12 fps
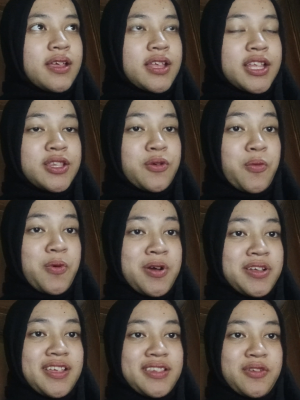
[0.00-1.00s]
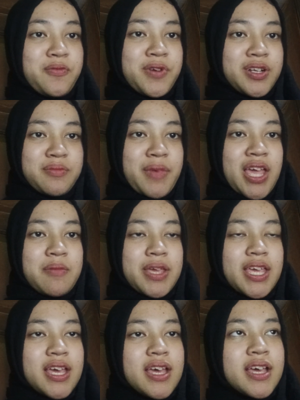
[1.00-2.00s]
in the world,
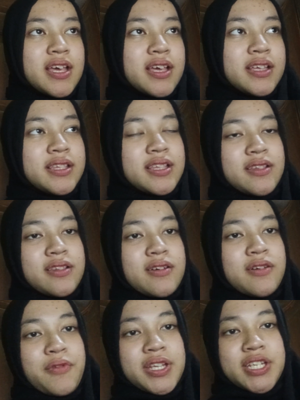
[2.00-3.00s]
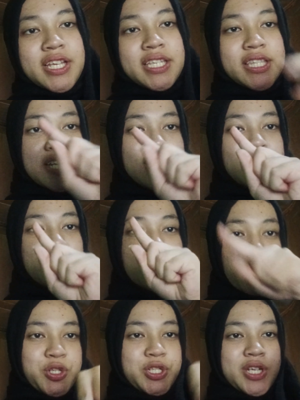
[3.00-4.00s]
maybe, which is the
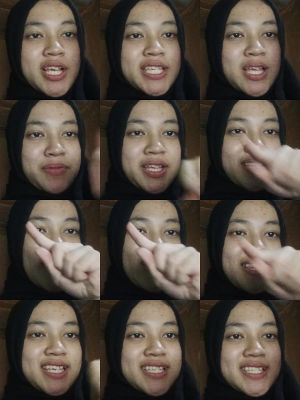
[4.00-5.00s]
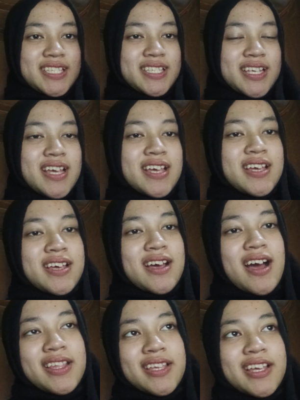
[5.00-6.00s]
swoosh, something like this.
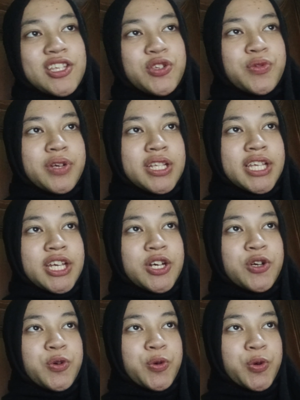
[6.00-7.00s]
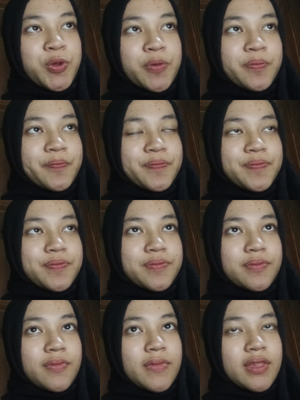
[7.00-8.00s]
I think it's really cool.
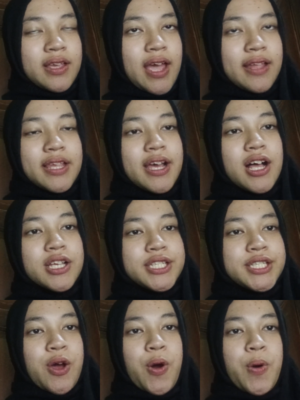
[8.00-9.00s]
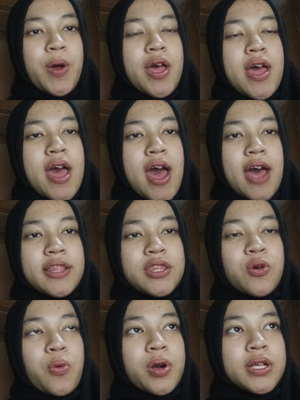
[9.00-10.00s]
And they also had
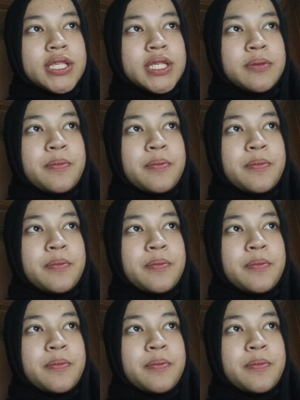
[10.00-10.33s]
the world's